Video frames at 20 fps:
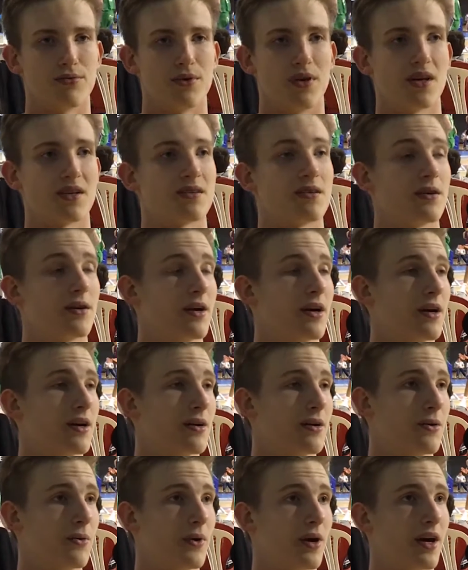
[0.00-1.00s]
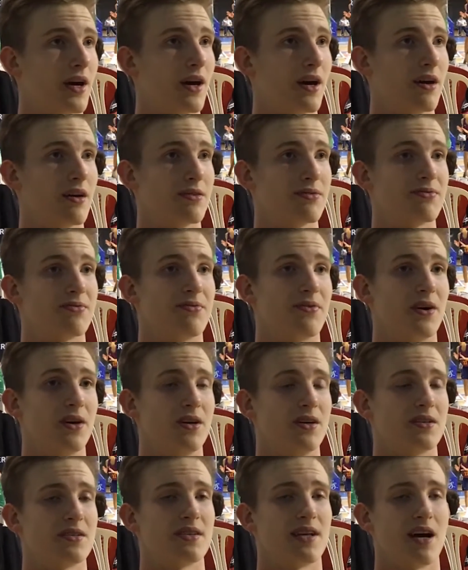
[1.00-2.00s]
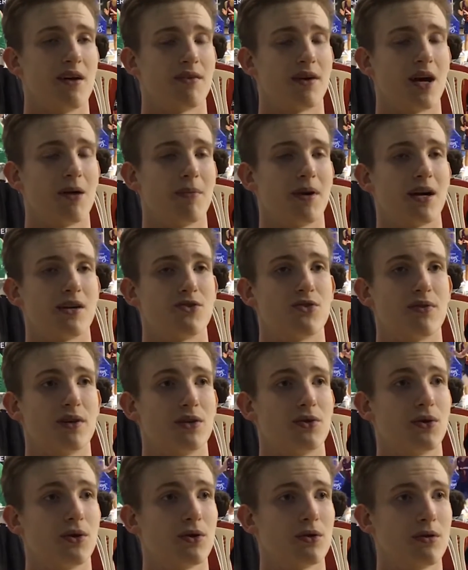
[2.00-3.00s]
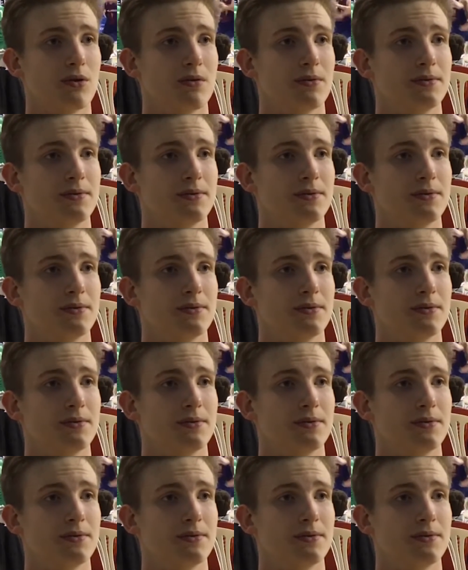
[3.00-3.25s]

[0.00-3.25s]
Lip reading: Yesterday we had first tough game against Juventud.